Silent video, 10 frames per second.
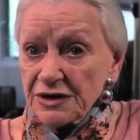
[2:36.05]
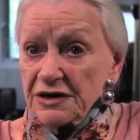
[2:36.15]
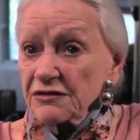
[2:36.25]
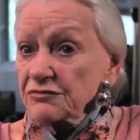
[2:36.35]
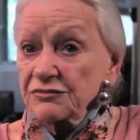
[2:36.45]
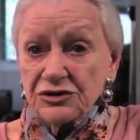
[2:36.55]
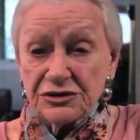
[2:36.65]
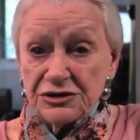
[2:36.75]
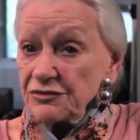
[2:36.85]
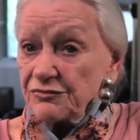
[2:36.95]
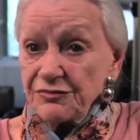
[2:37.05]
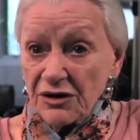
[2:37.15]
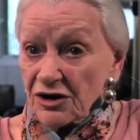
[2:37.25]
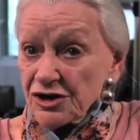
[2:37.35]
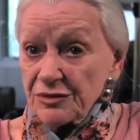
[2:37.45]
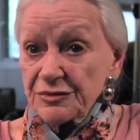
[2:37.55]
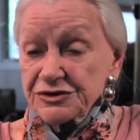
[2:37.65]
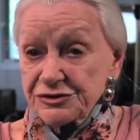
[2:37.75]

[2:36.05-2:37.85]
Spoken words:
and there are good arguments